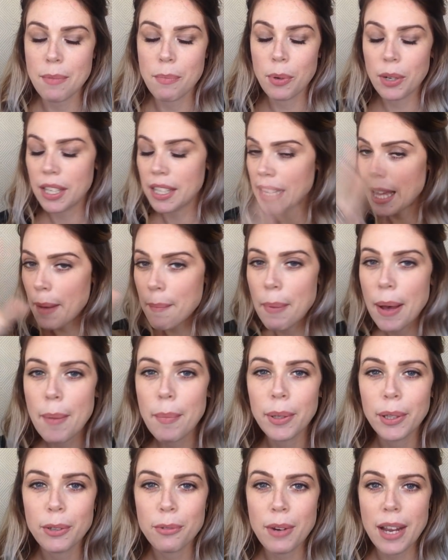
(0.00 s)
putting that
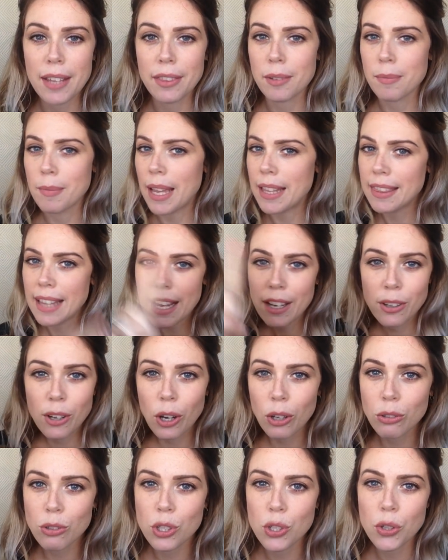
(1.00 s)
bubble around them and that
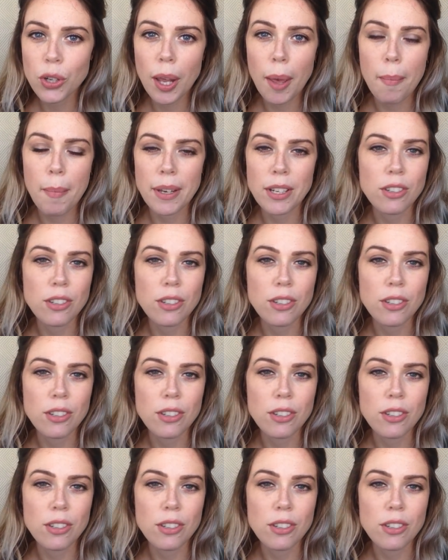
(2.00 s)
gold trim,